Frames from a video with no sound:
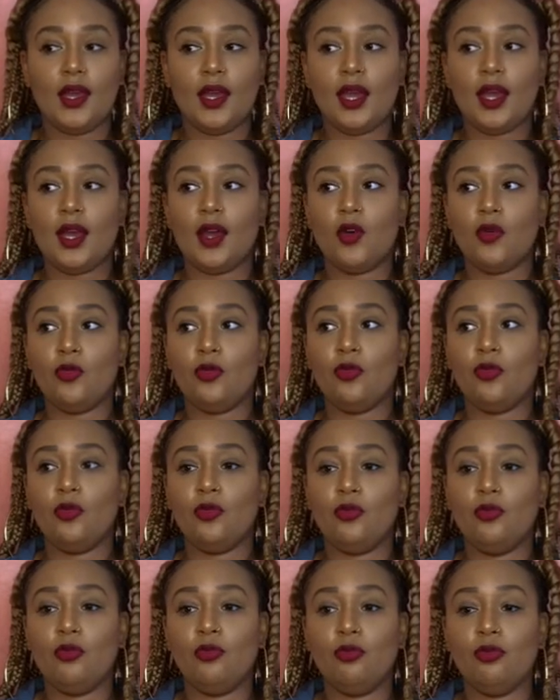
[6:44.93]
how
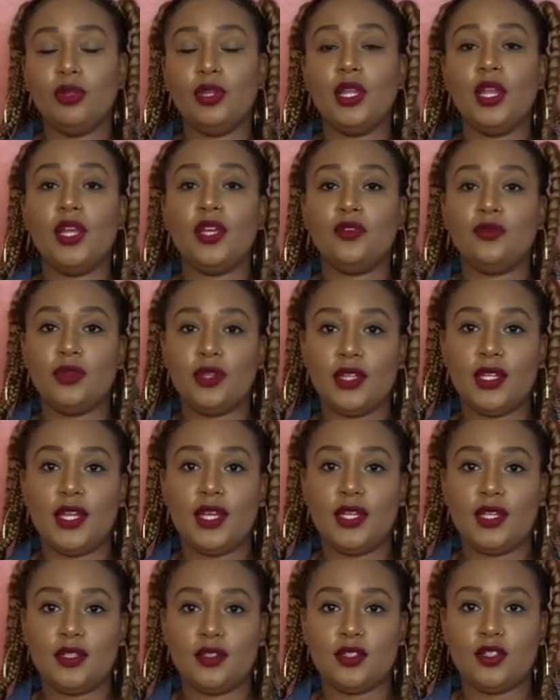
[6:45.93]
blood
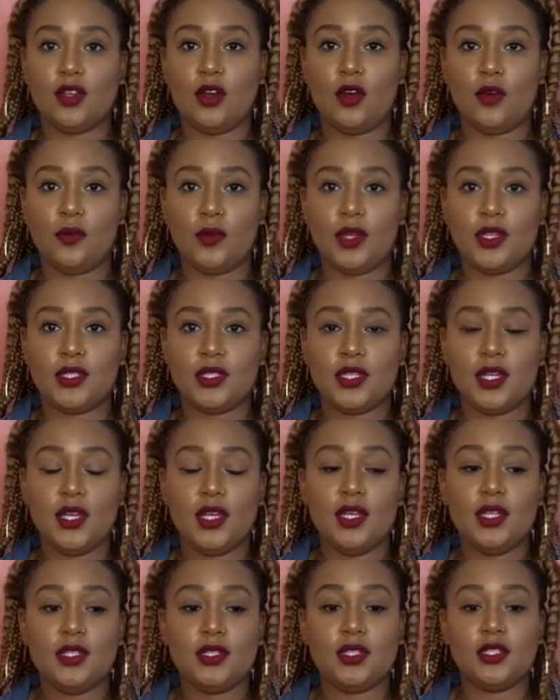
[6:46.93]
related Saul was
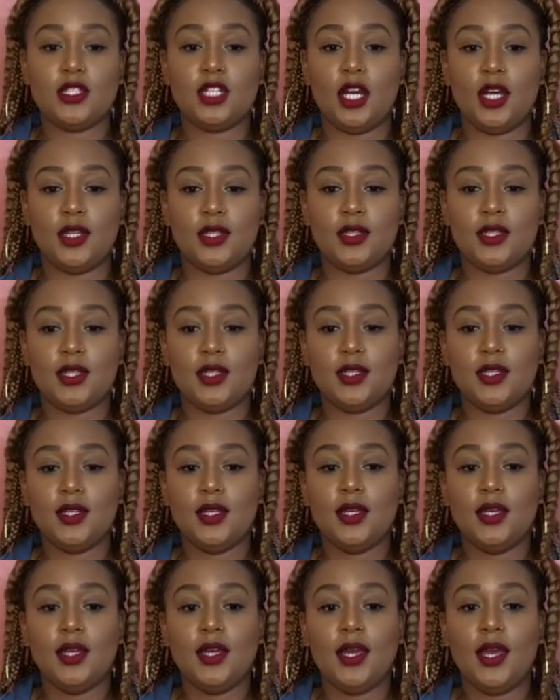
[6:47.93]
to Jonathan
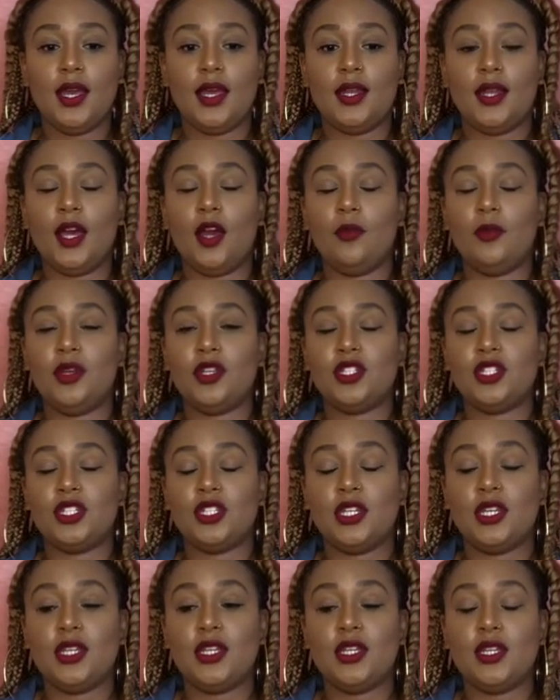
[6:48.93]
and how much
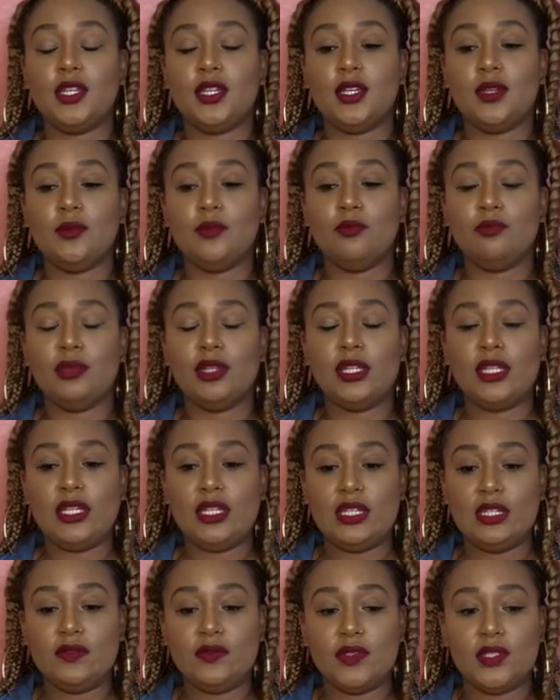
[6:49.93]
he
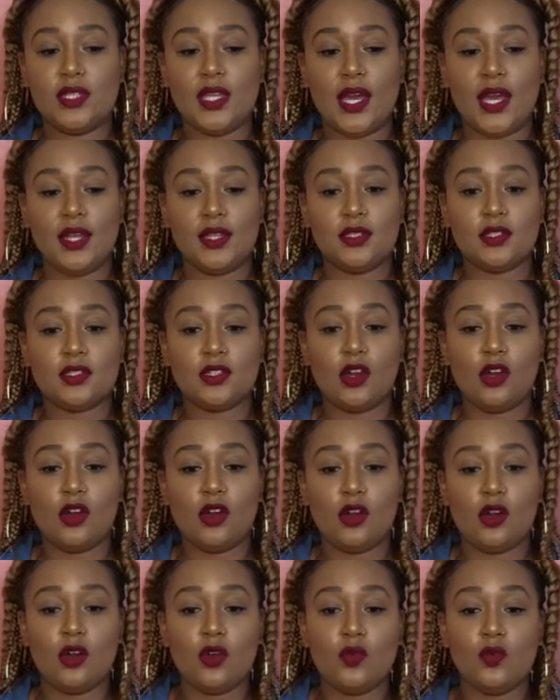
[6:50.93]
believed that
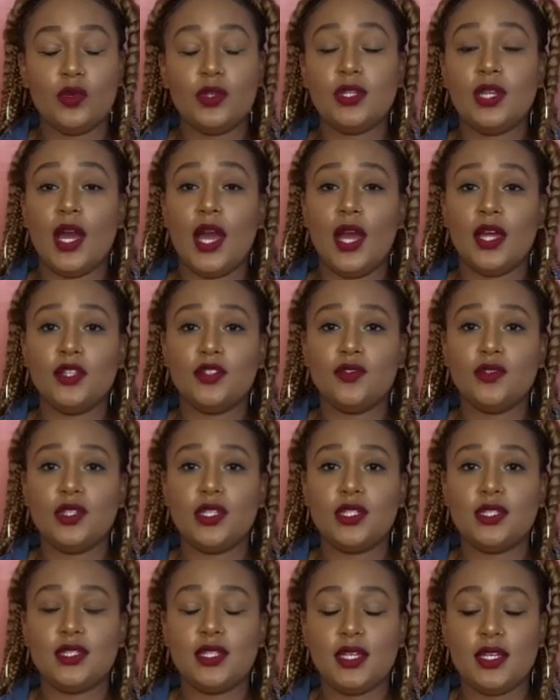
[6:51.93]
Saul would not do
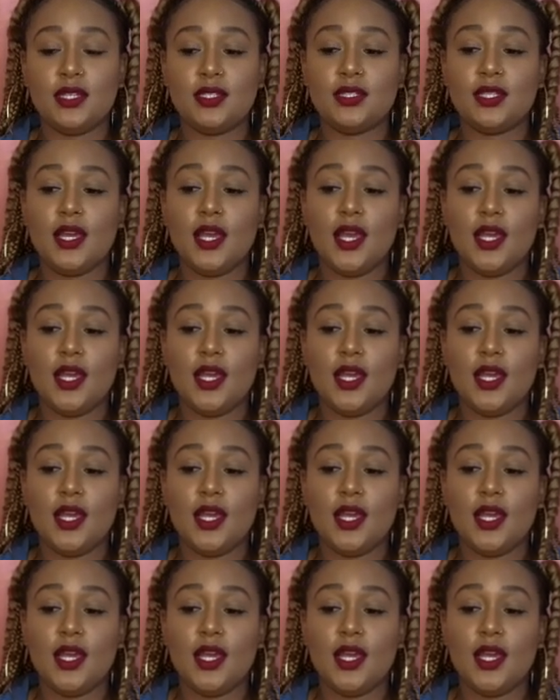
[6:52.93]
these things,